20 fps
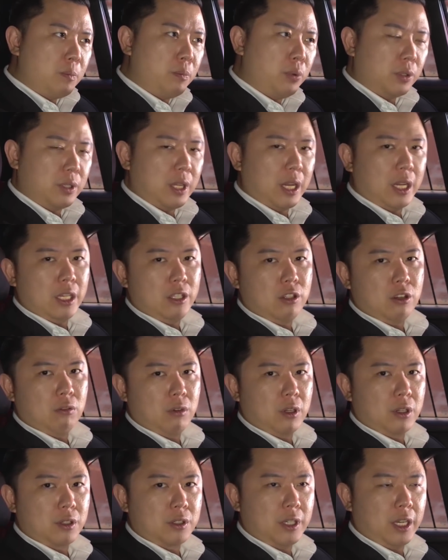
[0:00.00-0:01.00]
put that into
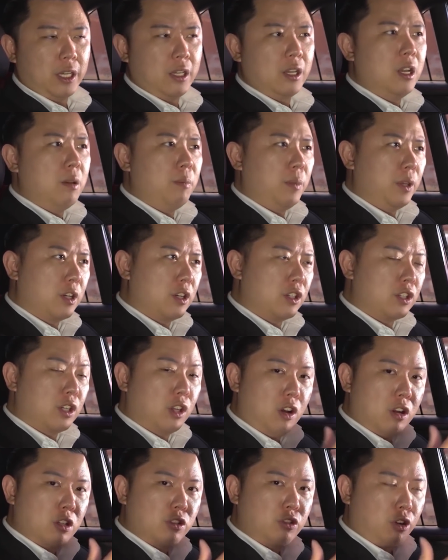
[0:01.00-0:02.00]
real estate, because
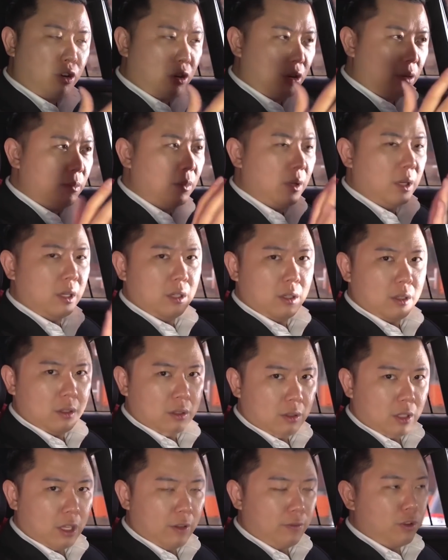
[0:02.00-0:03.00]
long term,
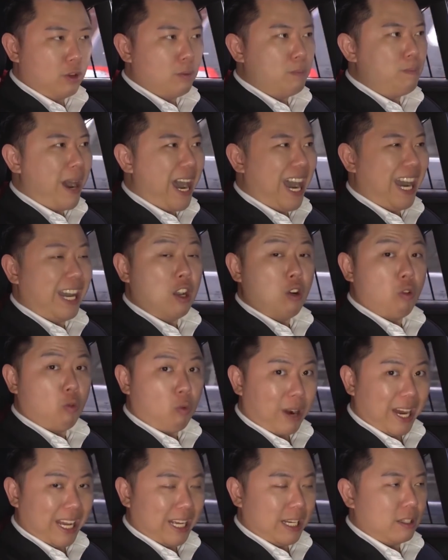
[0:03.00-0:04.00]
if you buy
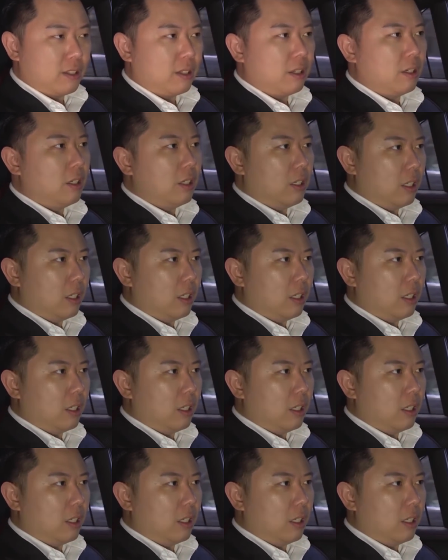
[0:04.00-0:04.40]
right,